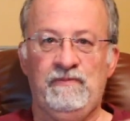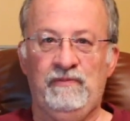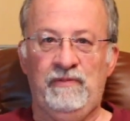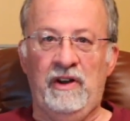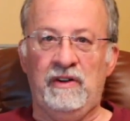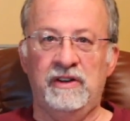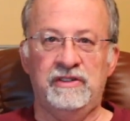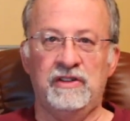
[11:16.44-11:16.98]

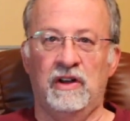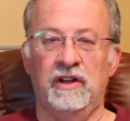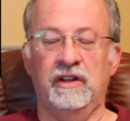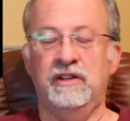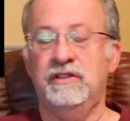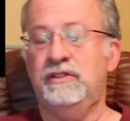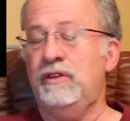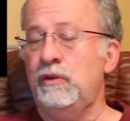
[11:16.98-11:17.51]
very solid,
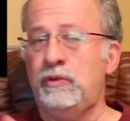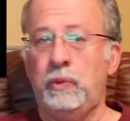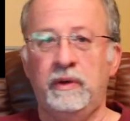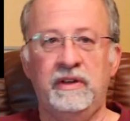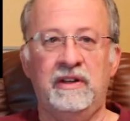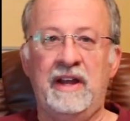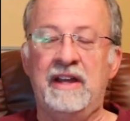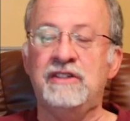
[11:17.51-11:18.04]
because those were
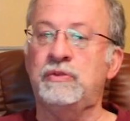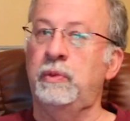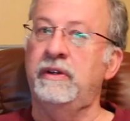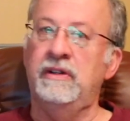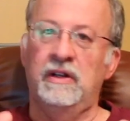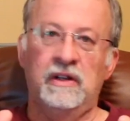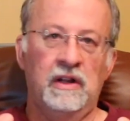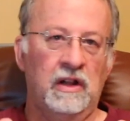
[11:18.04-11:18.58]
the days
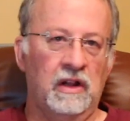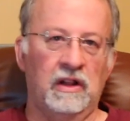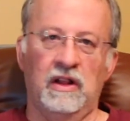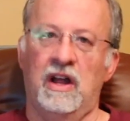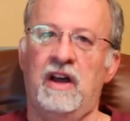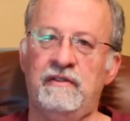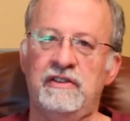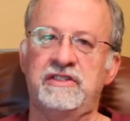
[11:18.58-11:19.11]
when a
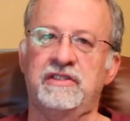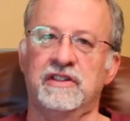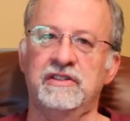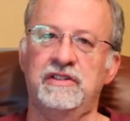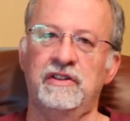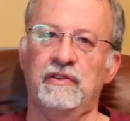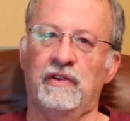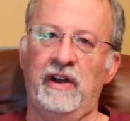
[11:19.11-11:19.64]
lot of us
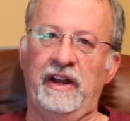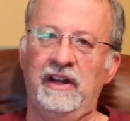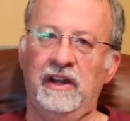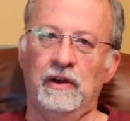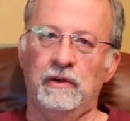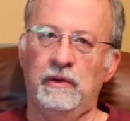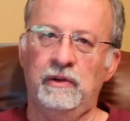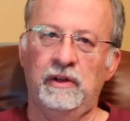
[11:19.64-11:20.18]
listened to
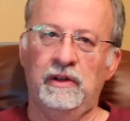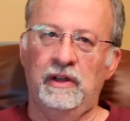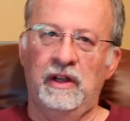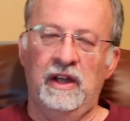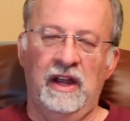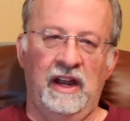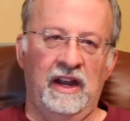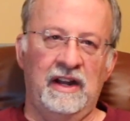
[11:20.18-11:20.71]
radio.
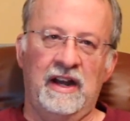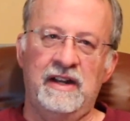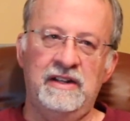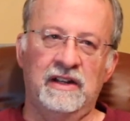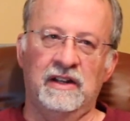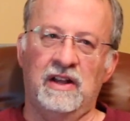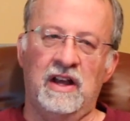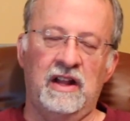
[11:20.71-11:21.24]
And I
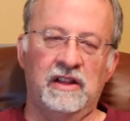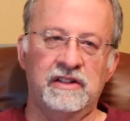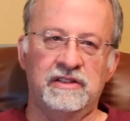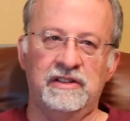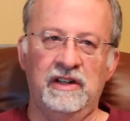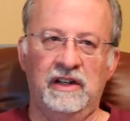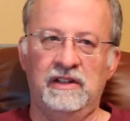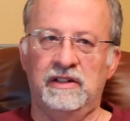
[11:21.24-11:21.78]
did a lot of
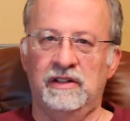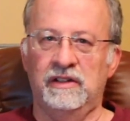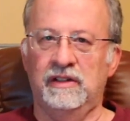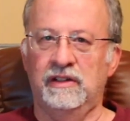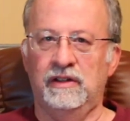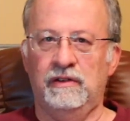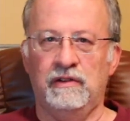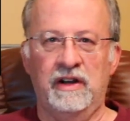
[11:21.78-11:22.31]
listening to
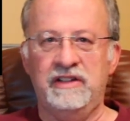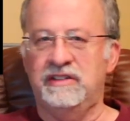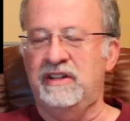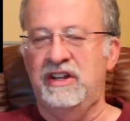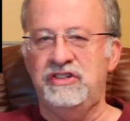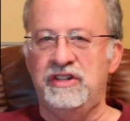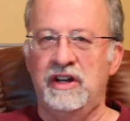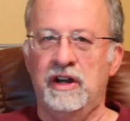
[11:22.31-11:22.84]
the great
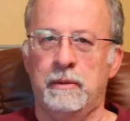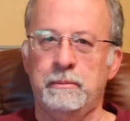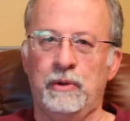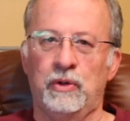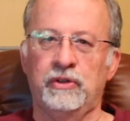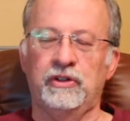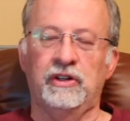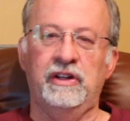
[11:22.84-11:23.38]
station out
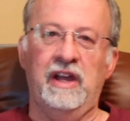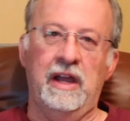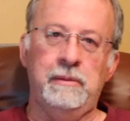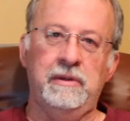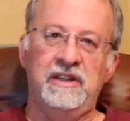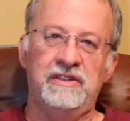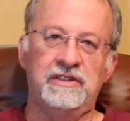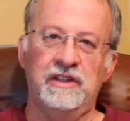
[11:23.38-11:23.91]
Boulder,
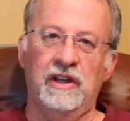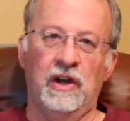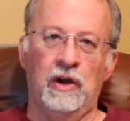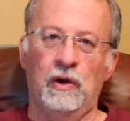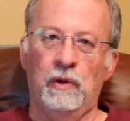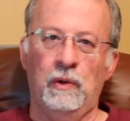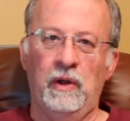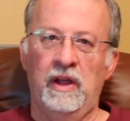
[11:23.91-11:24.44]

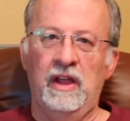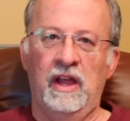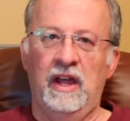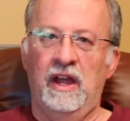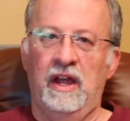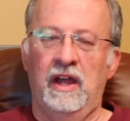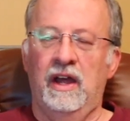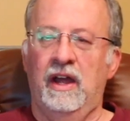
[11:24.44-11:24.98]
KVCO.
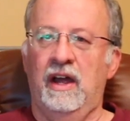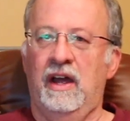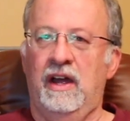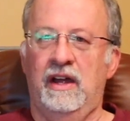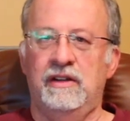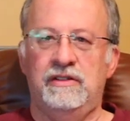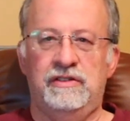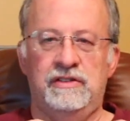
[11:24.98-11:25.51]

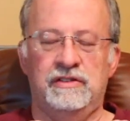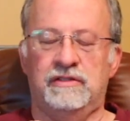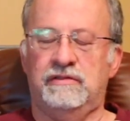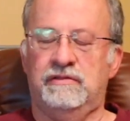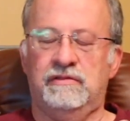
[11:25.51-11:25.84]
Just,